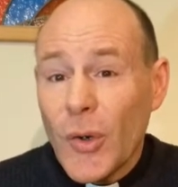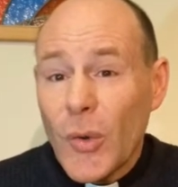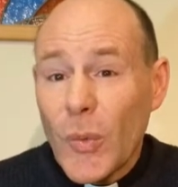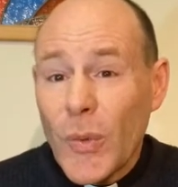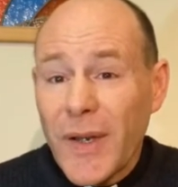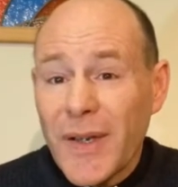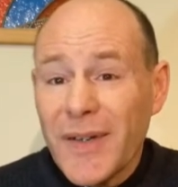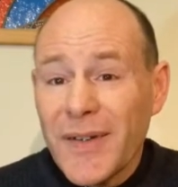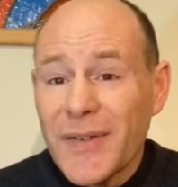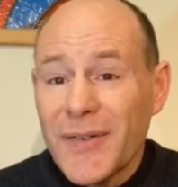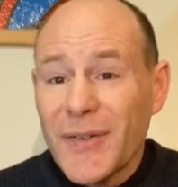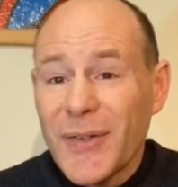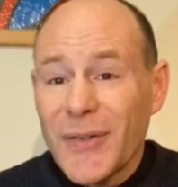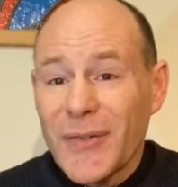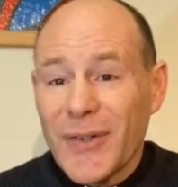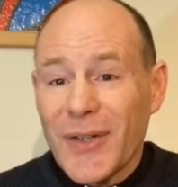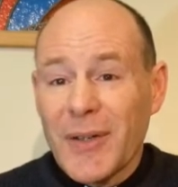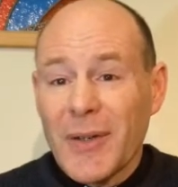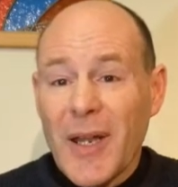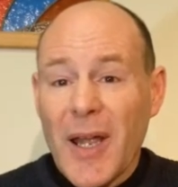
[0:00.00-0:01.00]

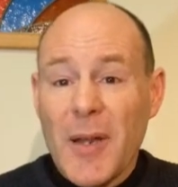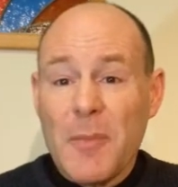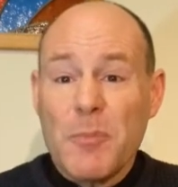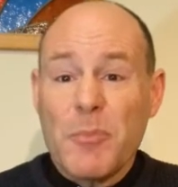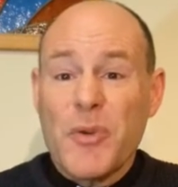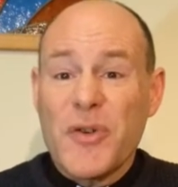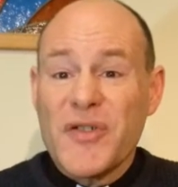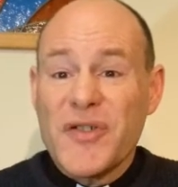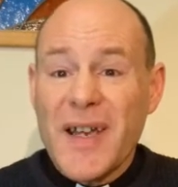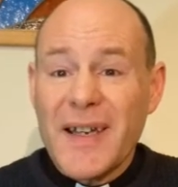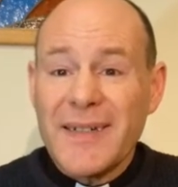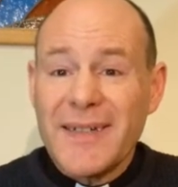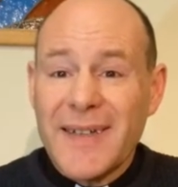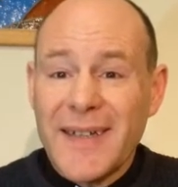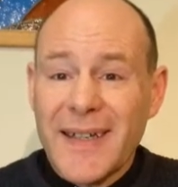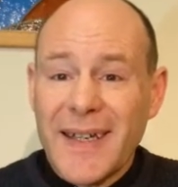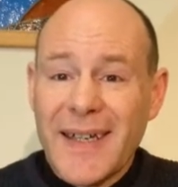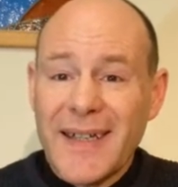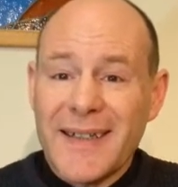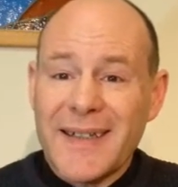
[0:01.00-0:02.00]
witnesses and
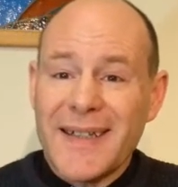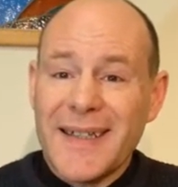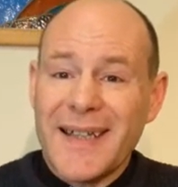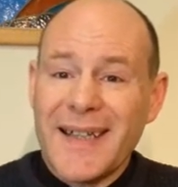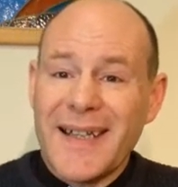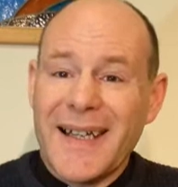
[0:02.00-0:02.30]
presenting it